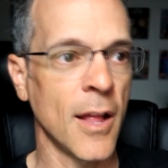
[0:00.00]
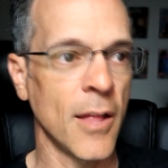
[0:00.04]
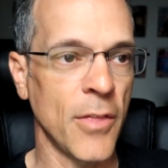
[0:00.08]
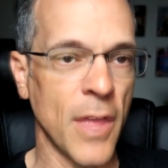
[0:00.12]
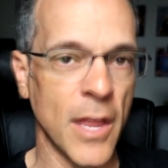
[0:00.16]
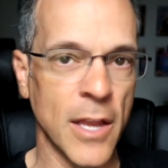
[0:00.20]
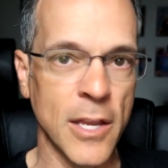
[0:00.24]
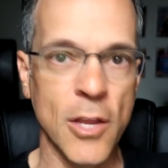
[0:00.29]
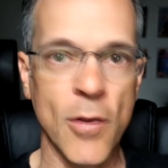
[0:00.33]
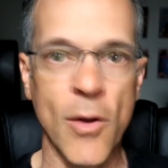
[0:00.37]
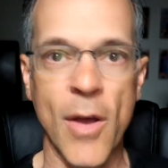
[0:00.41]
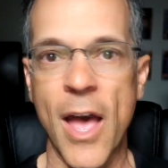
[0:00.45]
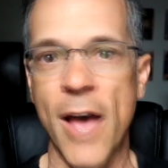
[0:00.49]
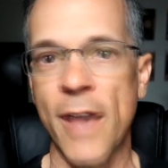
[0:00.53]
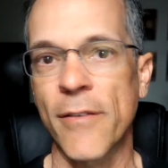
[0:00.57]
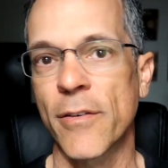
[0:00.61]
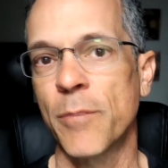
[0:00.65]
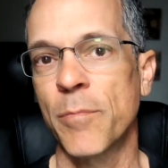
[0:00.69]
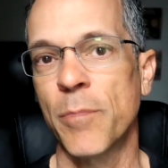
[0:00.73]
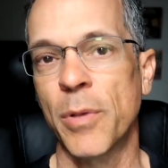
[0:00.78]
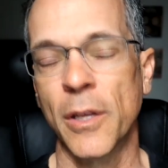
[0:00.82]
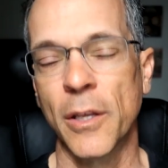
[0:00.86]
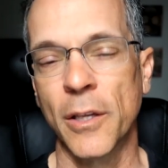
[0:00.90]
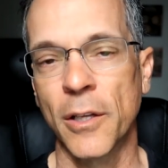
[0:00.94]
Then you have a
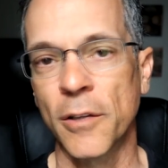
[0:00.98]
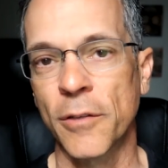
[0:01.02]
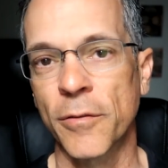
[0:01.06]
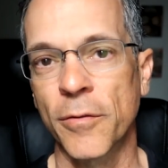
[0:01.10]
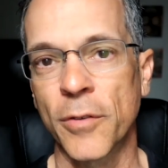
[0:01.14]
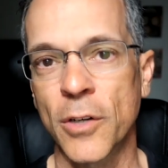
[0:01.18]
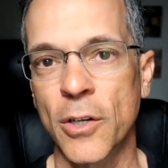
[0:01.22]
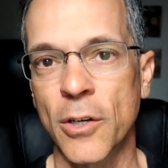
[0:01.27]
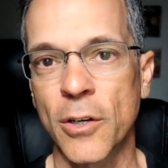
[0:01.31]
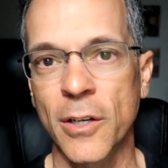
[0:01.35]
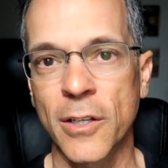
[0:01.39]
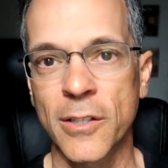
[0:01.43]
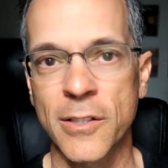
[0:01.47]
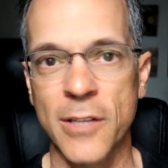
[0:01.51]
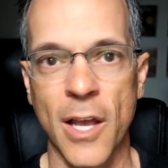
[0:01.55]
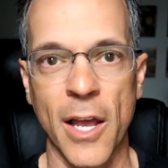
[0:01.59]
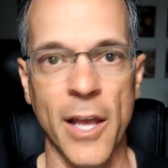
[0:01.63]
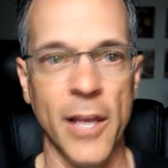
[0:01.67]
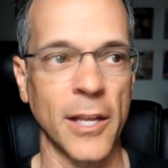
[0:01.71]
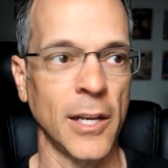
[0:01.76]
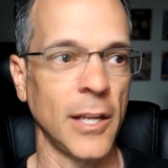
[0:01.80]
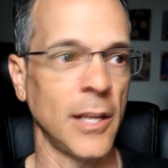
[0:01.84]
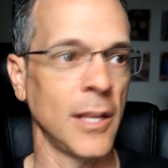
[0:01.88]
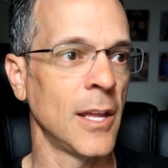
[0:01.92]
pill for your
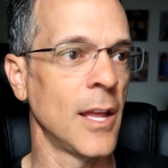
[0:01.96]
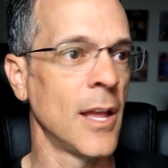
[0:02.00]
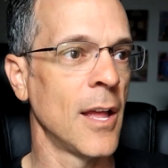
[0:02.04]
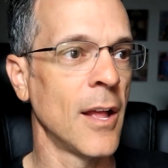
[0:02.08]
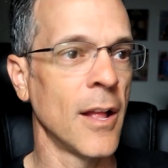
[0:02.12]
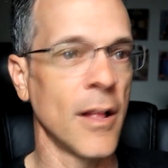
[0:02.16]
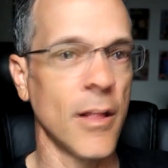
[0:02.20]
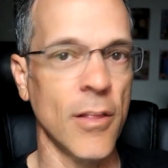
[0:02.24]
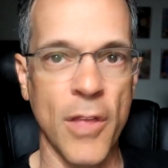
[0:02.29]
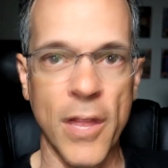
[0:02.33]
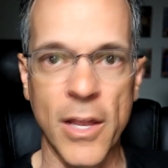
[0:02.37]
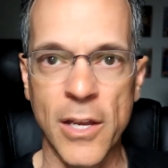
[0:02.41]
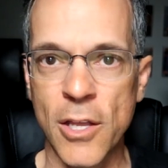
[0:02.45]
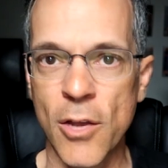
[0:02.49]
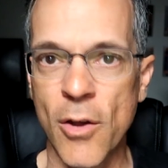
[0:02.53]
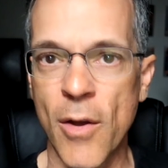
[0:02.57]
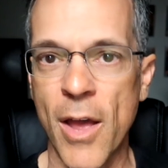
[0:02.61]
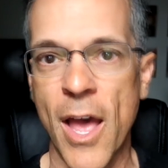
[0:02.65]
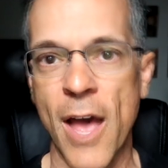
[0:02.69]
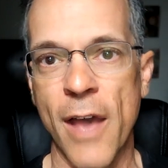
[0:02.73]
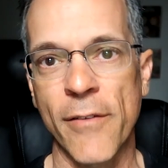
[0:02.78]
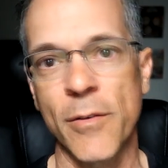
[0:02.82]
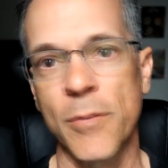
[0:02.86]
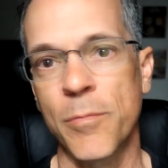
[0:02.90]
anxiety. Then you
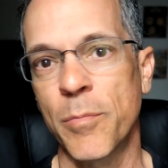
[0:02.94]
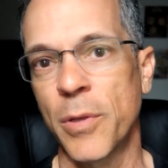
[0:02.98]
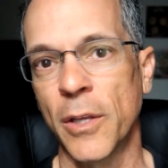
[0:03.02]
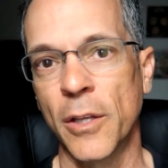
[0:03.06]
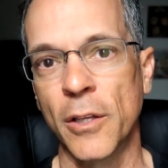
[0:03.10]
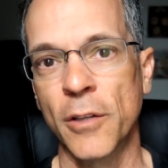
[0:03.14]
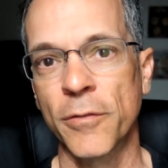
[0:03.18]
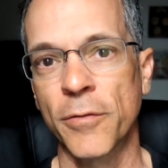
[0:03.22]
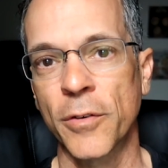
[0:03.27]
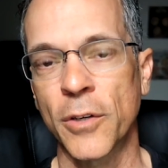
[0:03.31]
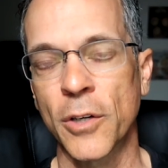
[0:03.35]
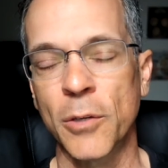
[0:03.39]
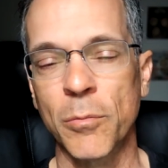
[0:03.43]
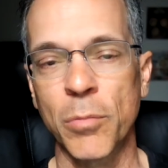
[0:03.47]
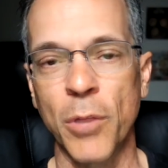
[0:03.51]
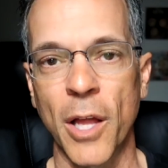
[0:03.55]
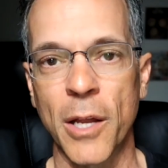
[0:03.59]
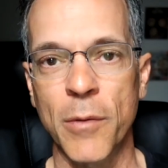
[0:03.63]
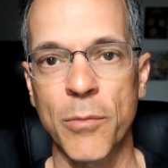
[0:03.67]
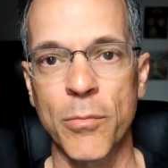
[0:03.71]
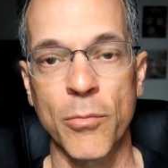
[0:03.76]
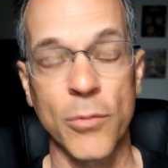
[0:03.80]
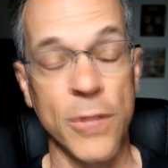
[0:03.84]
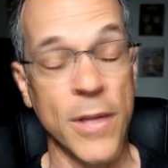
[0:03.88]
have a pill for your
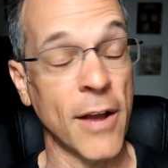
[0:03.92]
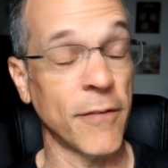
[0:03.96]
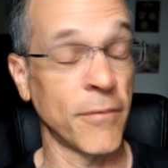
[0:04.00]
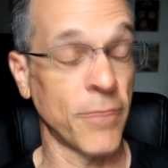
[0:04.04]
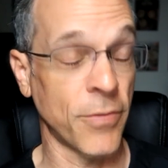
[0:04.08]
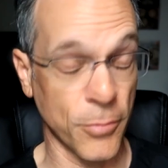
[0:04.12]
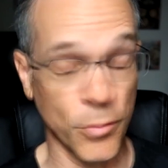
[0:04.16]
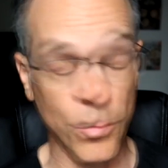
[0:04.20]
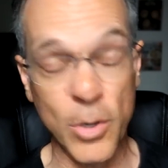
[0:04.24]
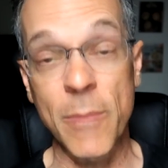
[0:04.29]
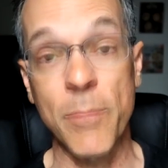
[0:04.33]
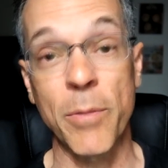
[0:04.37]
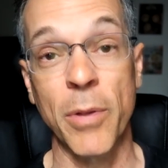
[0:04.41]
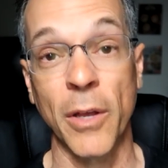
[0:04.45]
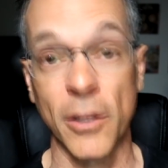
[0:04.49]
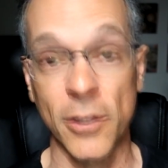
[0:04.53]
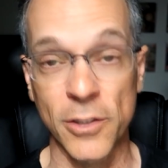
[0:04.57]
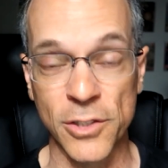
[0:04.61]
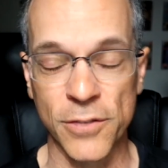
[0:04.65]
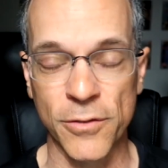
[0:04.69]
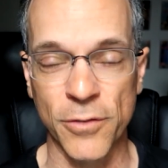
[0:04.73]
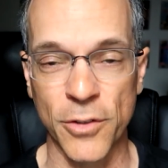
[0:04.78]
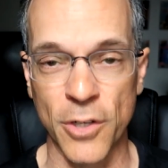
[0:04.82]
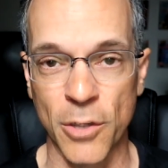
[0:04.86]
blood. You have three
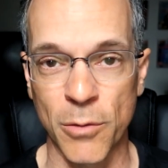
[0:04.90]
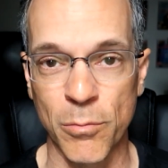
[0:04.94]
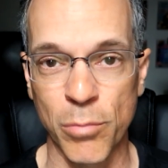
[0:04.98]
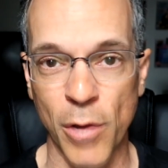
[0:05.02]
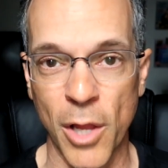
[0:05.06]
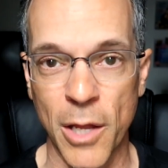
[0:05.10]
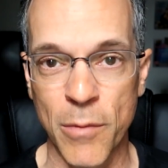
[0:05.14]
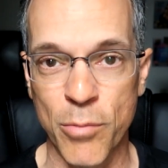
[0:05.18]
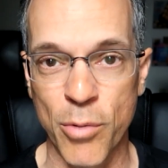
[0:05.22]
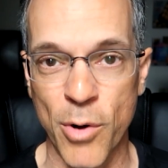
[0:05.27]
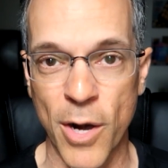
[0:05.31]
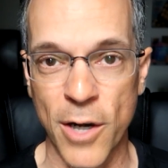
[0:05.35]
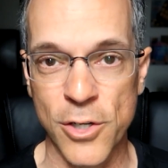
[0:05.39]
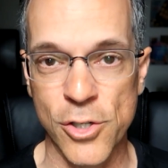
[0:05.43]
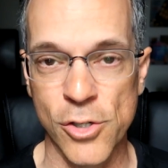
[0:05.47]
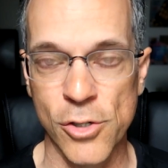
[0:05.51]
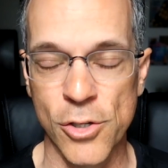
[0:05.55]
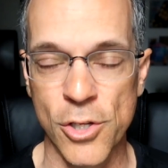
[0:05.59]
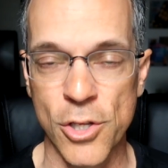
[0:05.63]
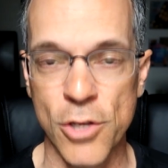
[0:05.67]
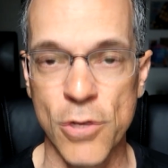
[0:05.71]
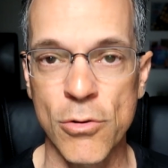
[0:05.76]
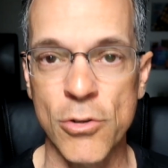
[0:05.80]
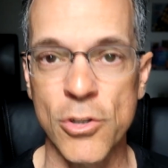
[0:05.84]
pills for your blood
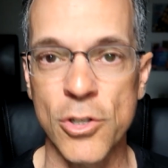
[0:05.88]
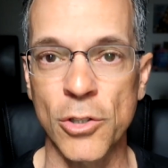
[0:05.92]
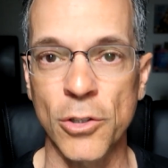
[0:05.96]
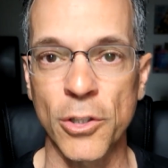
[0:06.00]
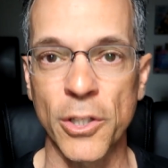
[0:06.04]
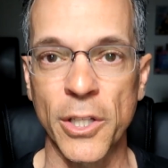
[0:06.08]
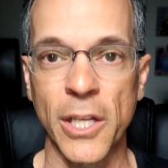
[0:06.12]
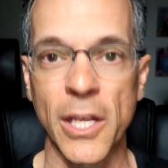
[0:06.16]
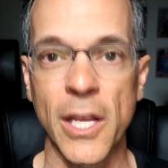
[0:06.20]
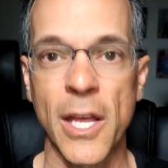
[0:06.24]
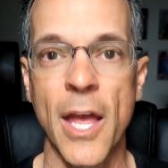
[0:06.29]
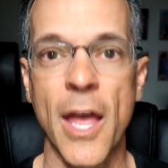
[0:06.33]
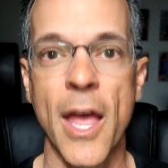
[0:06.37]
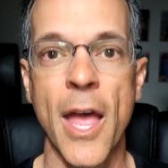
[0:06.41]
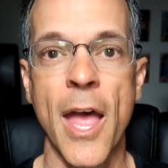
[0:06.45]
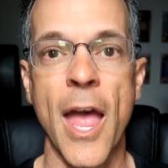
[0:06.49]
pressure usually.